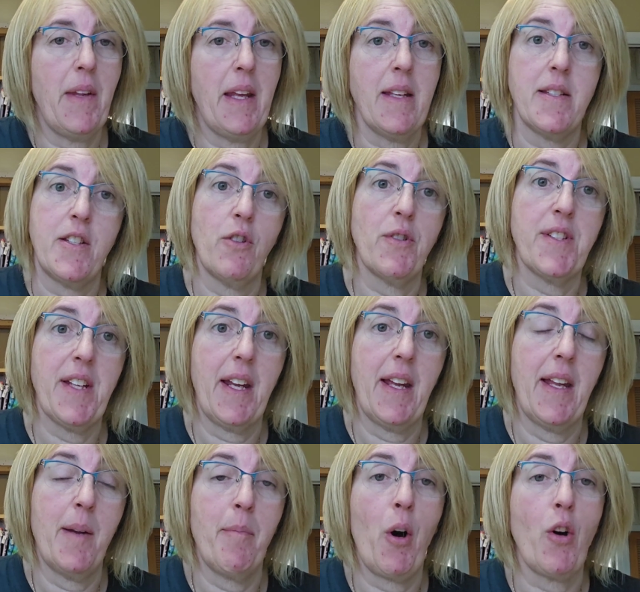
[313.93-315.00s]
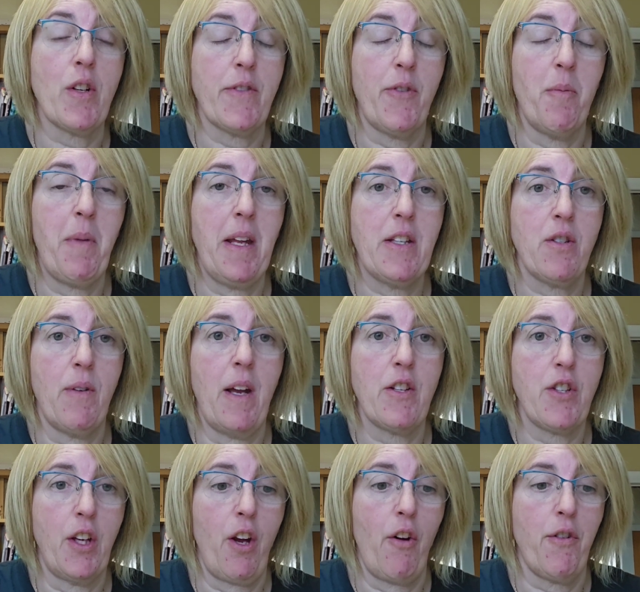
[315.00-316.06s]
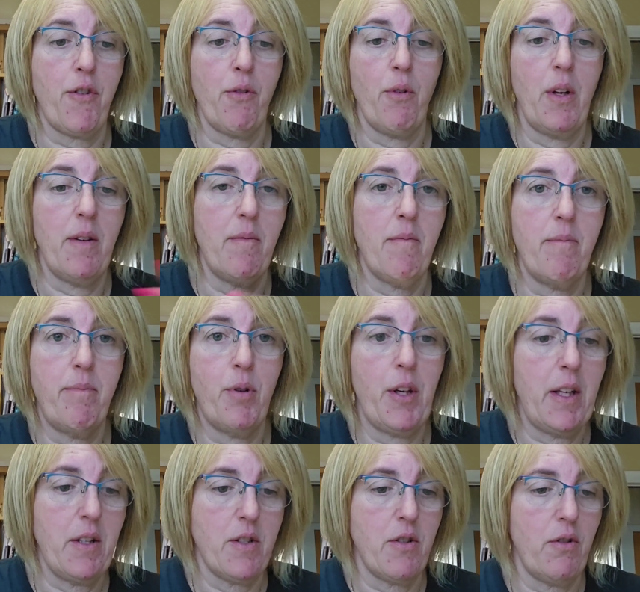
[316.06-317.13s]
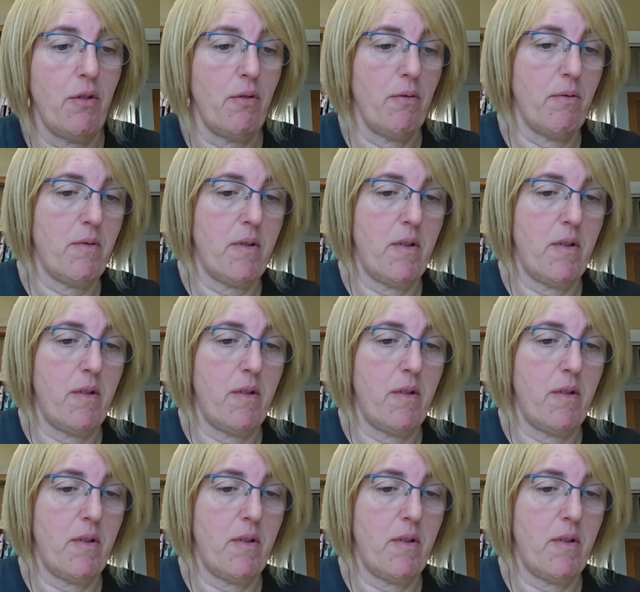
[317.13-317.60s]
is still sitting in a box for me to actually go through and put into